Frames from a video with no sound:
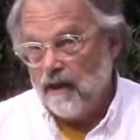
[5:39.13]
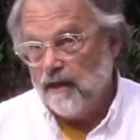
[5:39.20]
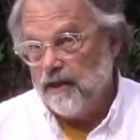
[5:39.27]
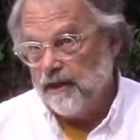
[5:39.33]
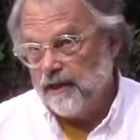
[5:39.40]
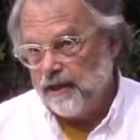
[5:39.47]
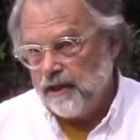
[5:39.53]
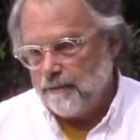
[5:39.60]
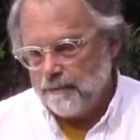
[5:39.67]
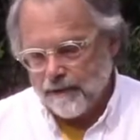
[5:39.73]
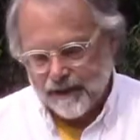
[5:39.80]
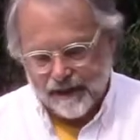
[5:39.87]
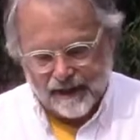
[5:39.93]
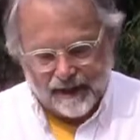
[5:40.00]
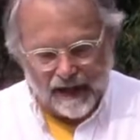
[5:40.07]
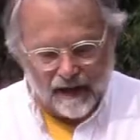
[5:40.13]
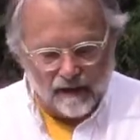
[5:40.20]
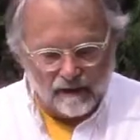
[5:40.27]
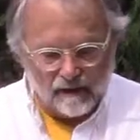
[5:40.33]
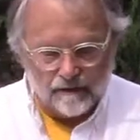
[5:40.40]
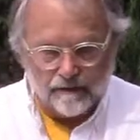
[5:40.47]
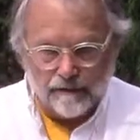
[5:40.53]
The ship
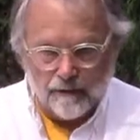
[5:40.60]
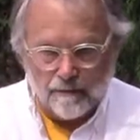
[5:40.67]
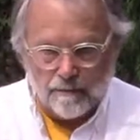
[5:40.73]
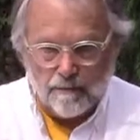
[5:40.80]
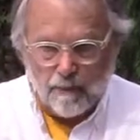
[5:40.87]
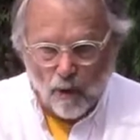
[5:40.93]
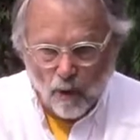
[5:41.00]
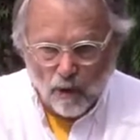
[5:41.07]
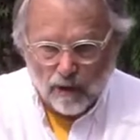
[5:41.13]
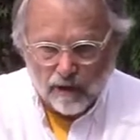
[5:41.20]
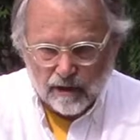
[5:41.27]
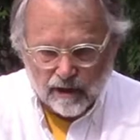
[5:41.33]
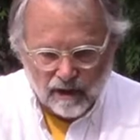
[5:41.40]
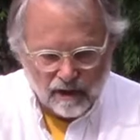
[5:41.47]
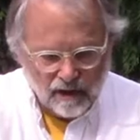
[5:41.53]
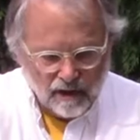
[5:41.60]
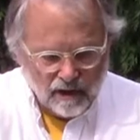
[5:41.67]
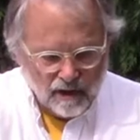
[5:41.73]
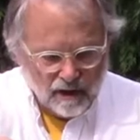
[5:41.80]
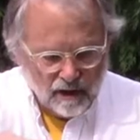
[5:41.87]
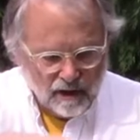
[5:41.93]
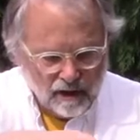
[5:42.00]
sailed from port
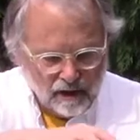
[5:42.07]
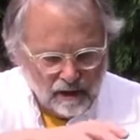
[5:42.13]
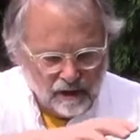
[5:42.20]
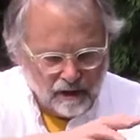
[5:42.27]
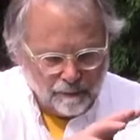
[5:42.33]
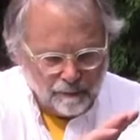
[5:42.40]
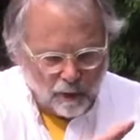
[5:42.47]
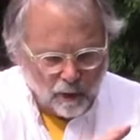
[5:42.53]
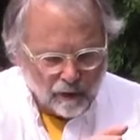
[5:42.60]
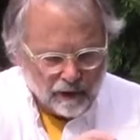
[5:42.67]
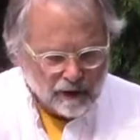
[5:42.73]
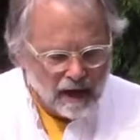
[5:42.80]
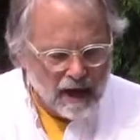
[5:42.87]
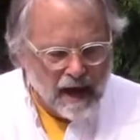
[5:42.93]
to port.